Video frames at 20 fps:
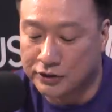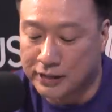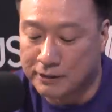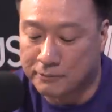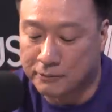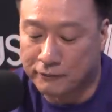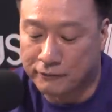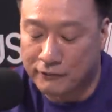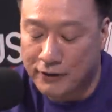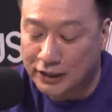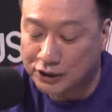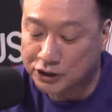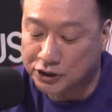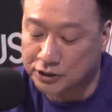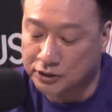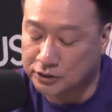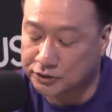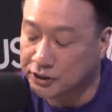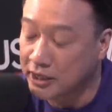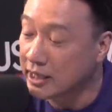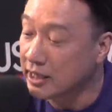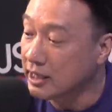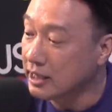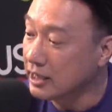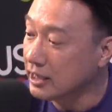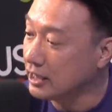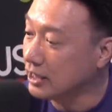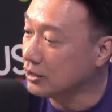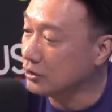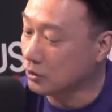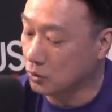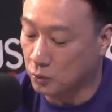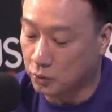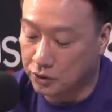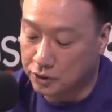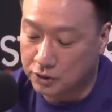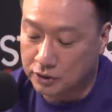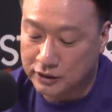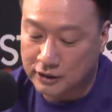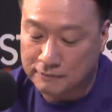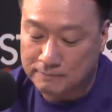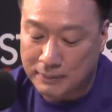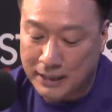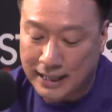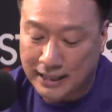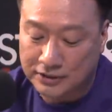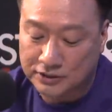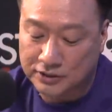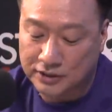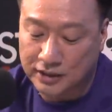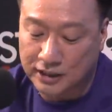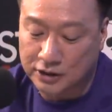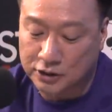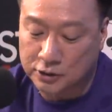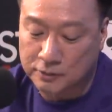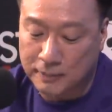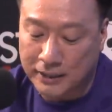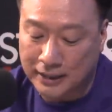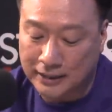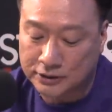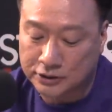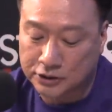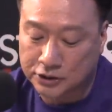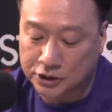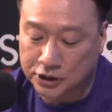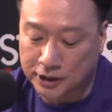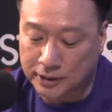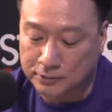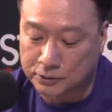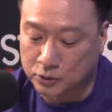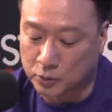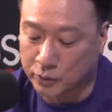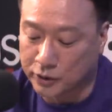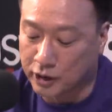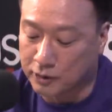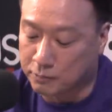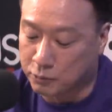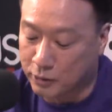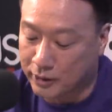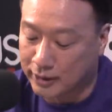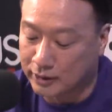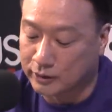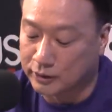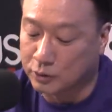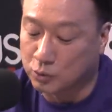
and professionals in the world of boxing get sponsorships. We are proudly